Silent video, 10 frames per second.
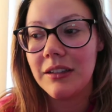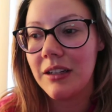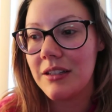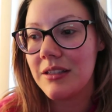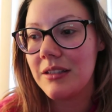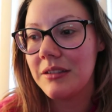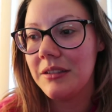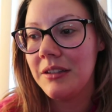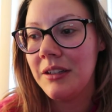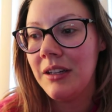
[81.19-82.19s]
because
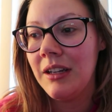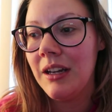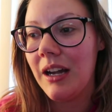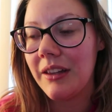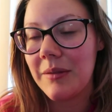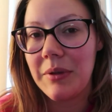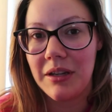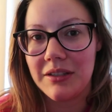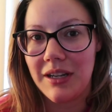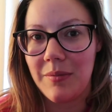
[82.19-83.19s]
I like
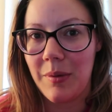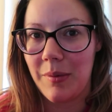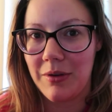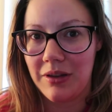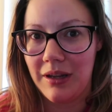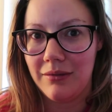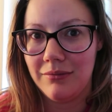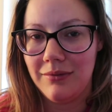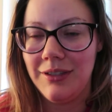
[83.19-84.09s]
being excited about my birthday.